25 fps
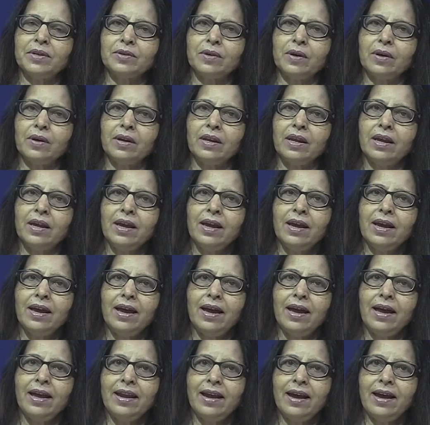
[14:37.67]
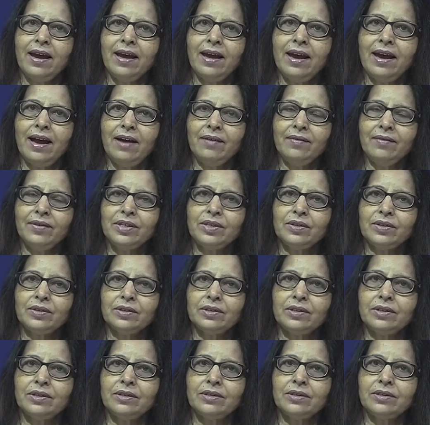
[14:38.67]
all. And I have it on
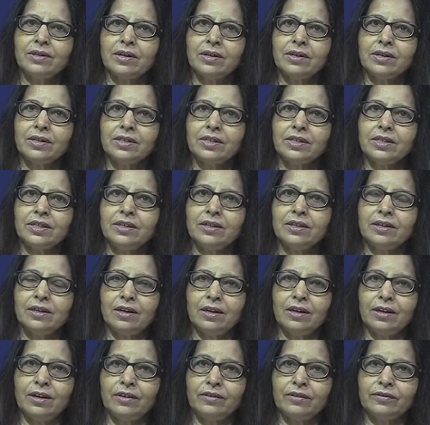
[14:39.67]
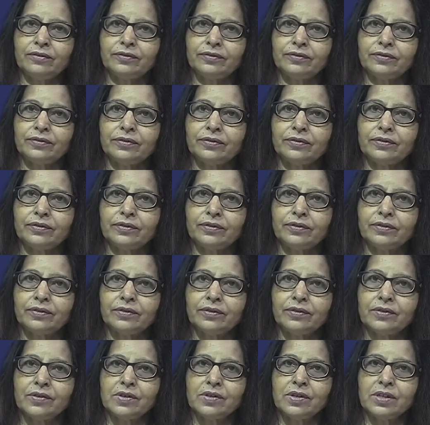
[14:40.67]
the authority of
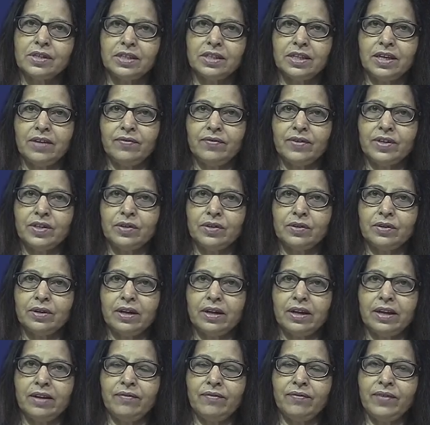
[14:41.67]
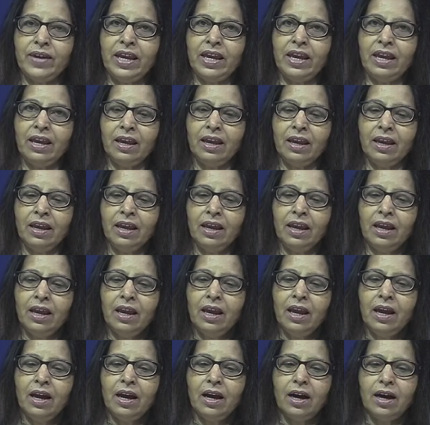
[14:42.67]
David Ogilvy,
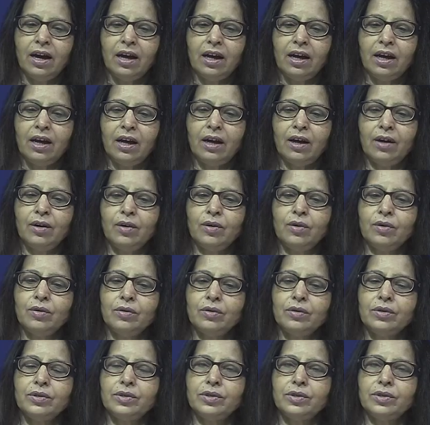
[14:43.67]
who